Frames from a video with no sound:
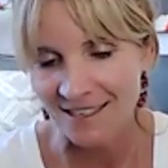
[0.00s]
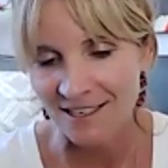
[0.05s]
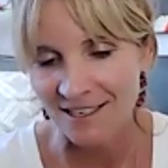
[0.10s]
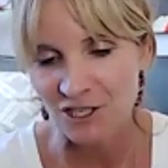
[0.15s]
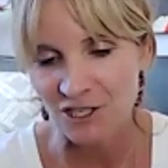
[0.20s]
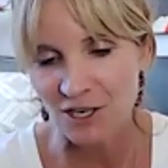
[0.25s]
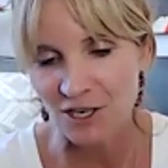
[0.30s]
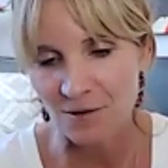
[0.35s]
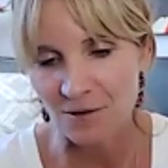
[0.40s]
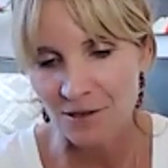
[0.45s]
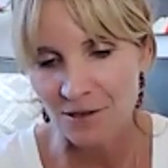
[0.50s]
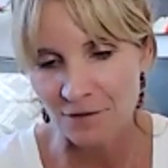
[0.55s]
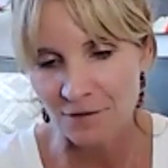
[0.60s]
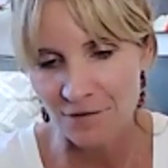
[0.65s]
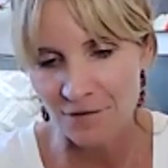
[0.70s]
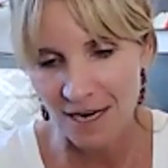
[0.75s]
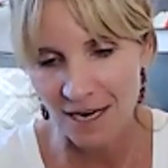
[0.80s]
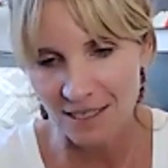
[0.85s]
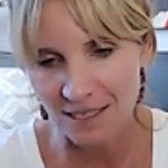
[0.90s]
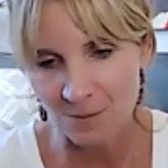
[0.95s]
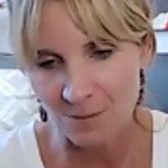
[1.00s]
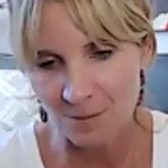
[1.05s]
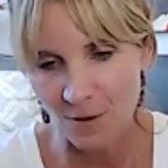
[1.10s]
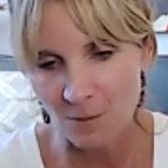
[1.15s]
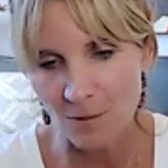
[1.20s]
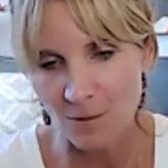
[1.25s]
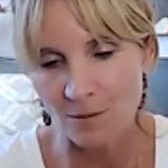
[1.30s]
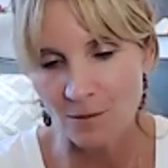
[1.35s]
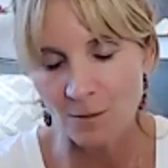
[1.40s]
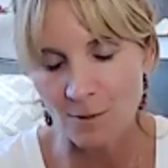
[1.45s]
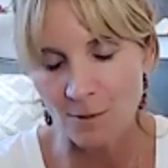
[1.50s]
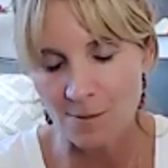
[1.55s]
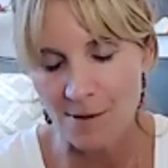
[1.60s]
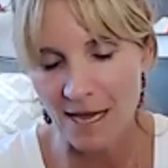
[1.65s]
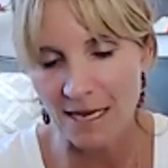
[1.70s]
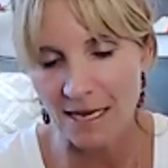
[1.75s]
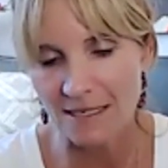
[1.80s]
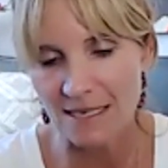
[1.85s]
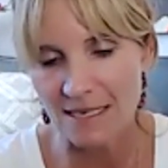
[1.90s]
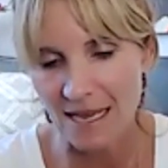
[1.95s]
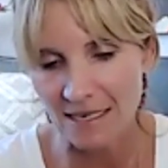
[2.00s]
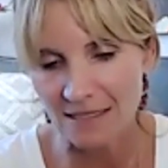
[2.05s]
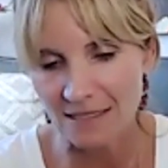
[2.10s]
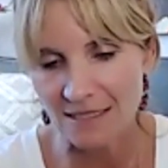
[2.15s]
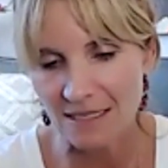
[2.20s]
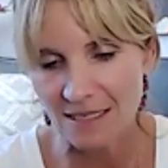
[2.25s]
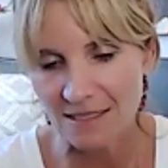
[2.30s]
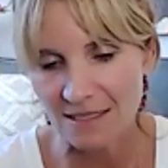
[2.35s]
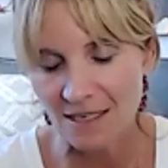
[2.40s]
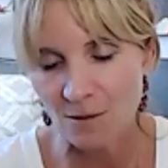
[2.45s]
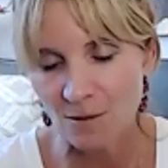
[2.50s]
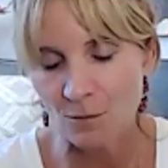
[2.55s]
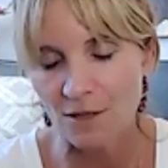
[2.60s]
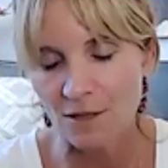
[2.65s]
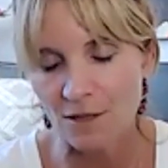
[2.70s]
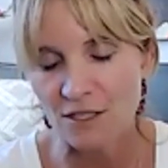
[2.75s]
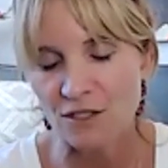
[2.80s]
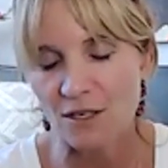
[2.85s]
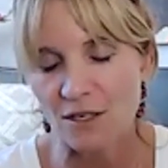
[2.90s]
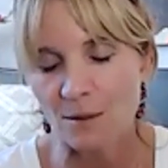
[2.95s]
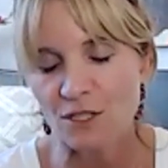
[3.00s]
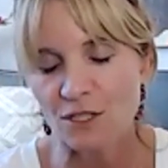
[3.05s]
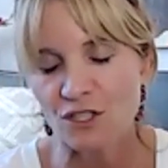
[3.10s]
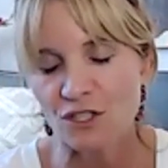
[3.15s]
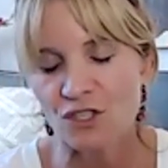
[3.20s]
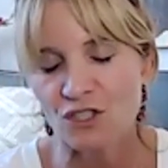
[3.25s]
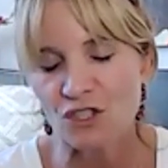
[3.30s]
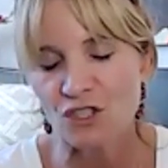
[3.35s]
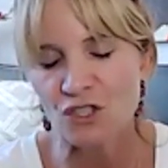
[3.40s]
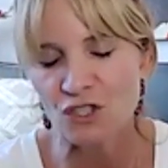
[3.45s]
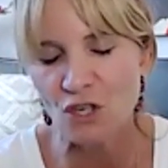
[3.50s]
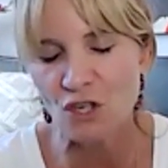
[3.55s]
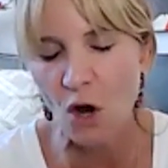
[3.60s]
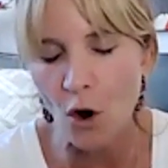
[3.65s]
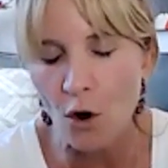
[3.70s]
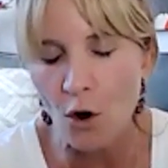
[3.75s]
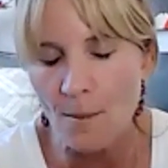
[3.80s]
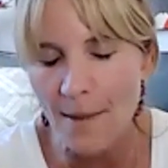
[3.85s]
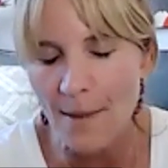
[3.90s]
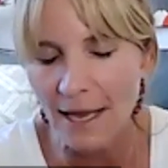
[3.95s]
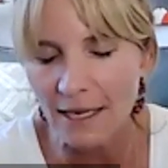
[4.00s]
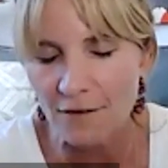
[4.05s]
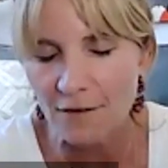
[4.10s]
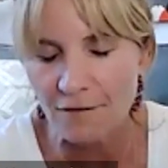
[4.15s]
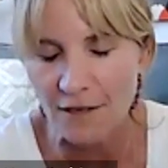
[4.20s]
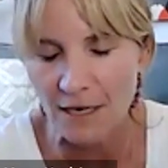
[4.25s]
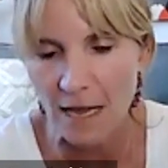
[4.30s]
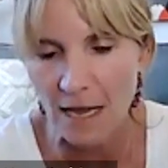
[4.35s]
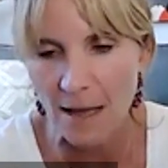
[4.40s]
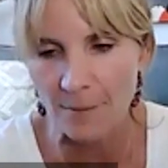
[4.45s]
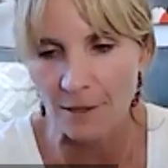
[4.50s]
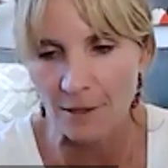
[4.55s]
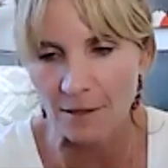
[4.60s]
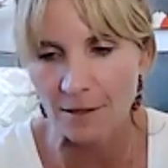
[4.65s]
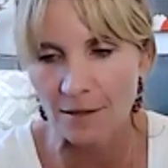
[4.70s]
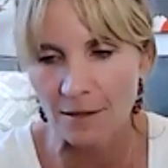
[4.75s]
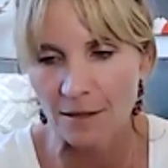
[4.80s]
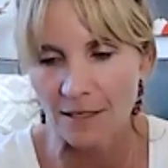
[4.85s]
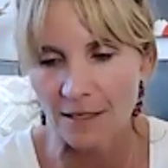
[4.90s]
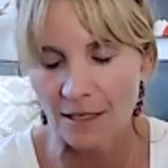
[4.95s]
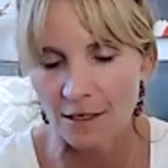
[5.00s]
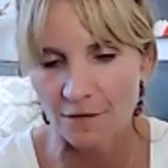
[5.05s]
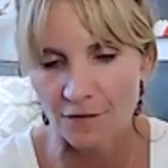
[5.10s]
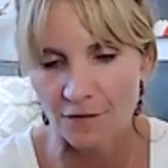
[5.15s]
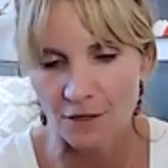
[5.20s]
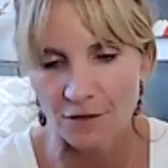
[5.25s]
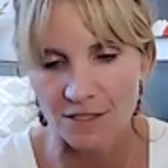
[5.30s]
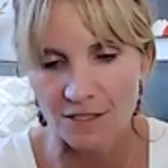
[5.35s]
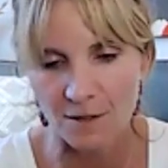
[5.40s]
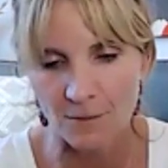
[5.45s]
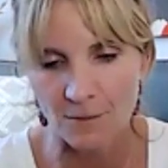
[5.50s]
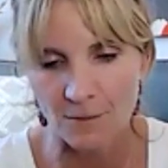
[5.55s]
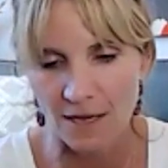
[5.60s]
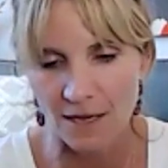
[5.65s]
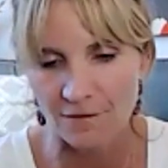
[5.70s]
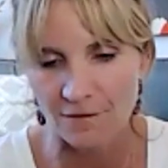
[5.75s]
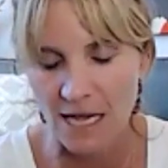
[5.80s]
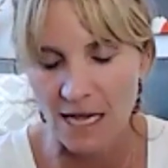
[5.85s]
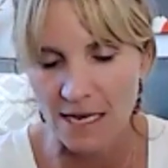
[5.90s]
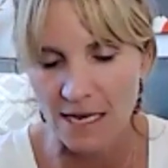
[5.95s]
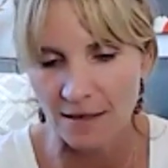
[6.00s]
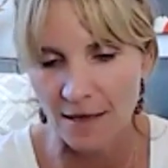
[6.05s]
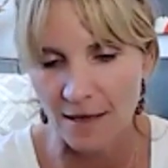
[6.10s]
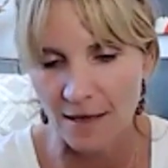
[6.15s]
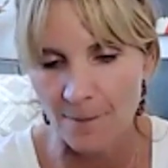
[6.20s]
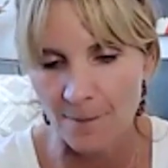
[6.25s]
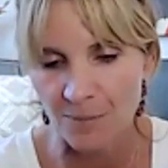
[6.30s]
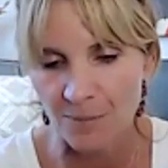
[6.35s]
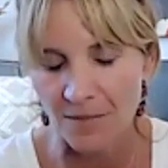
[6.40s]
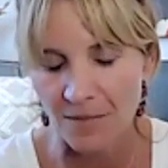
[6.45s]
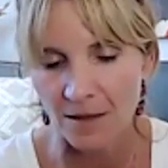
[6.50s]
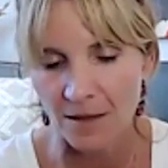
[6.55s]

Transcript: share with your friends, but we will be back next season with so many phenomenal interviews that we have lined up.